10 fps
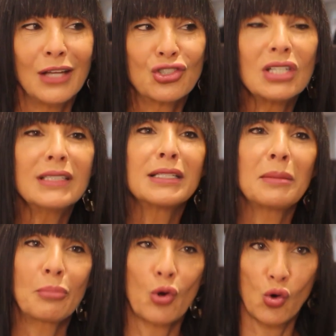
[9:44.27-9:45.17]

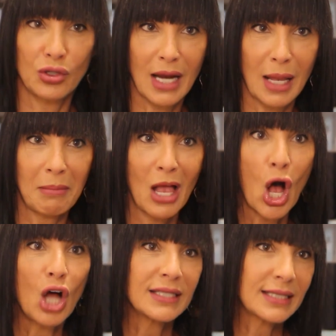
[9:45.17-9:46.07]
children program
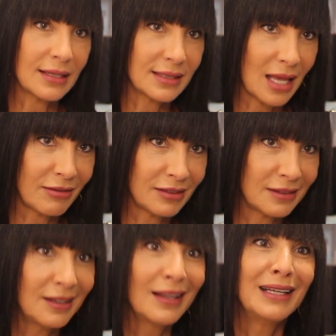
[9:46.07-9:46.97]
on
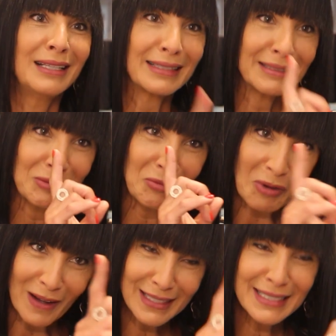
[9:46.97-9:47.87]
SAT-7, like
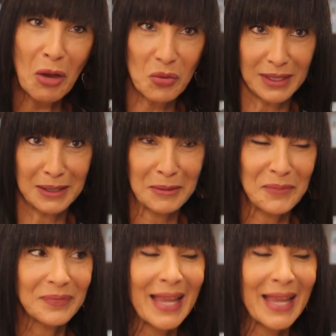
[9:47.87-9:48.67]
once a week.